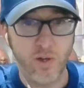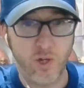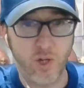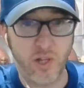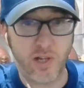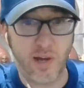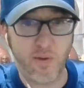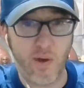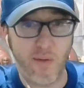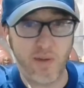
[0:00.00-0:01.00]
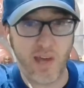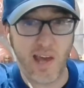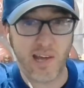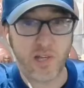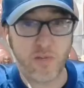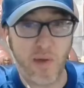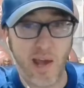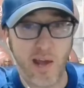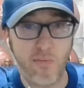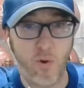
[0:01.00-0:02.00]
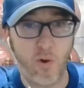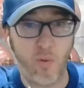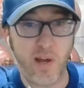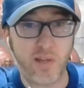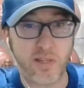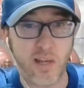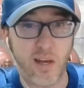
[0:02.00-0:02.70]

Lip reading: Should the WNBA expand more west?